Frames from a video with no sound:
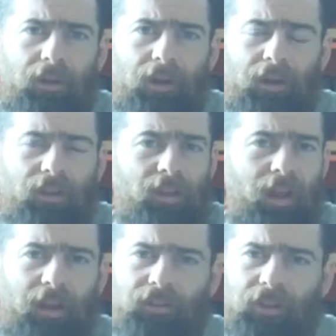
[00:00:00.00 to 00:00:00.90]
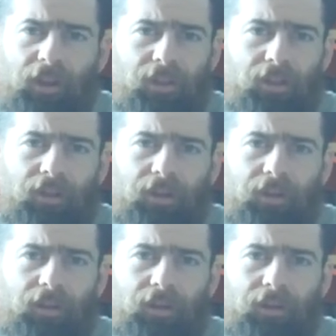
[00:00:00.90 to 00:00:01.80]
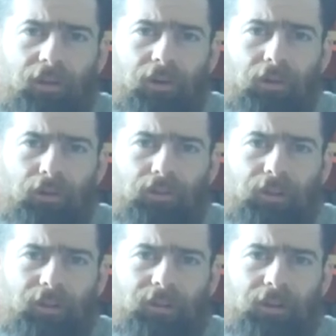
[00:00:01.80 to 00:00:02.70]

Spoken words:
And it's not just culture